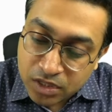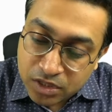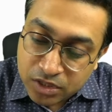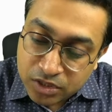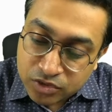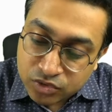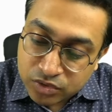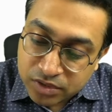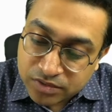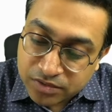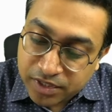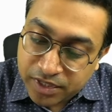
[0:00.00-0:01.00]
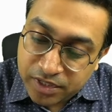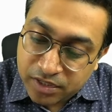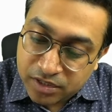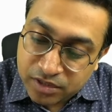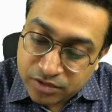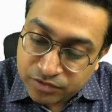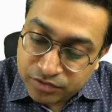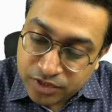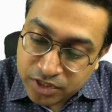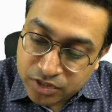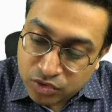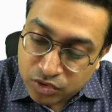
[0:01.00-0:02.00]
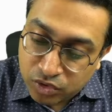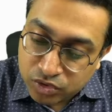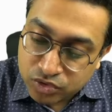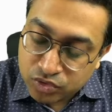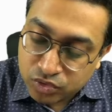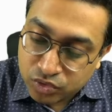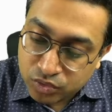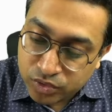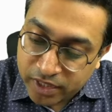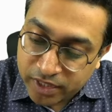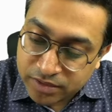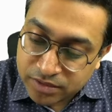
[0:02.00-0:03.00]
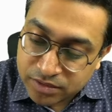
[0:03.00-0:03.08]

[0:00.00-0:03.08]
So this radial nerve is also known as